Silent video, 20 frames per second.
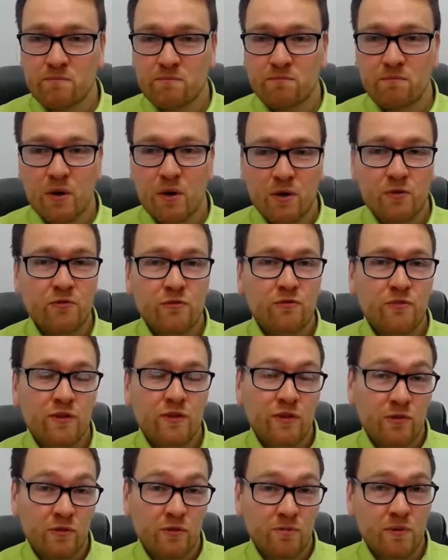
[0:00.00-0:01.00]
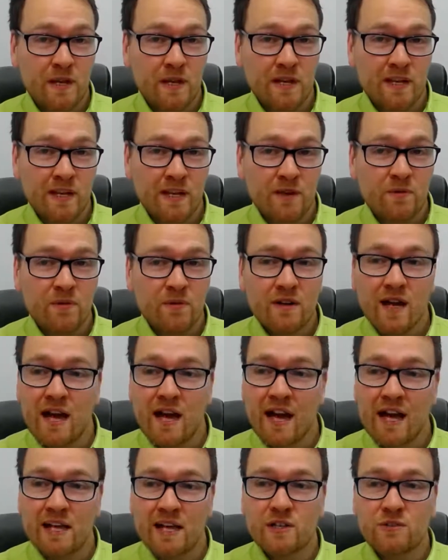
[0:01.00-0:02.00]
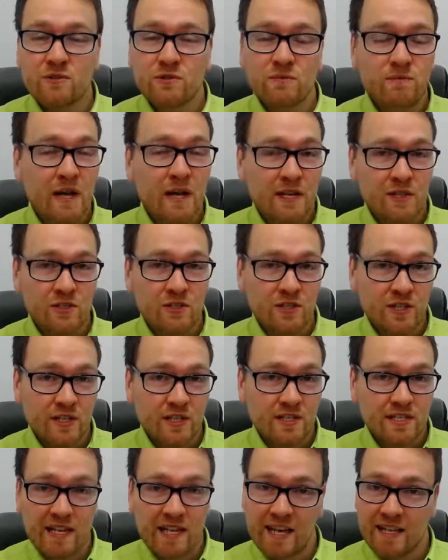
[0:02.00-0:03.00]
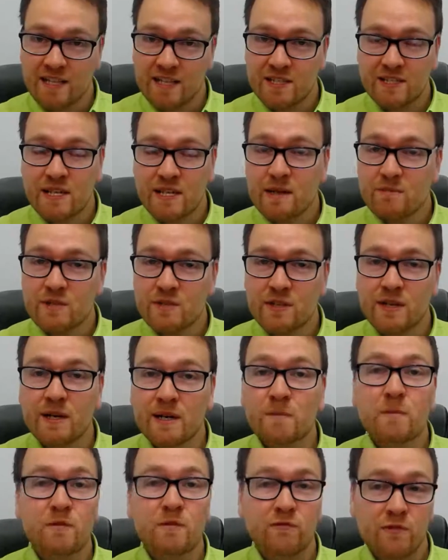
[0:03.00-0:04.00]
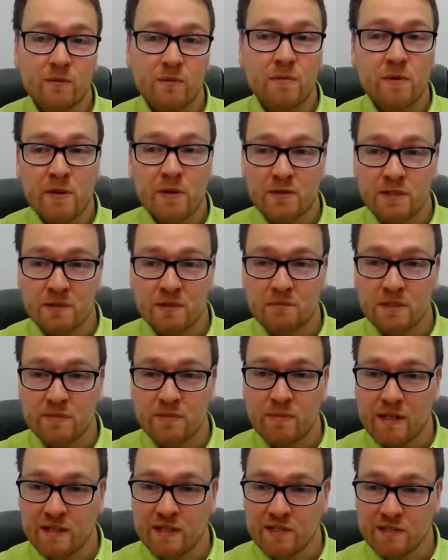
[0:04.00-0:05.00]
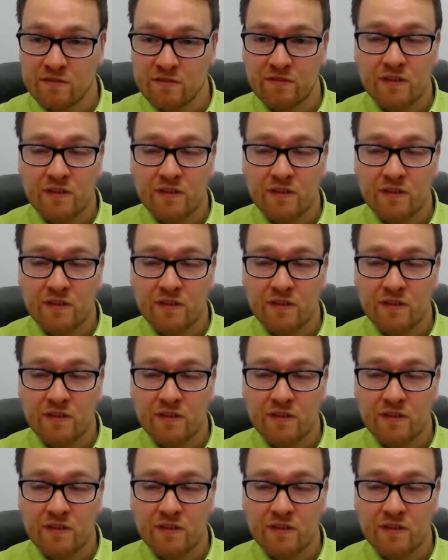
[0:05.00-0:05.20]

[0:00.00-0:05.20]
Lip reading: both your P&L and your balance sheet at the same time from a posting perspective.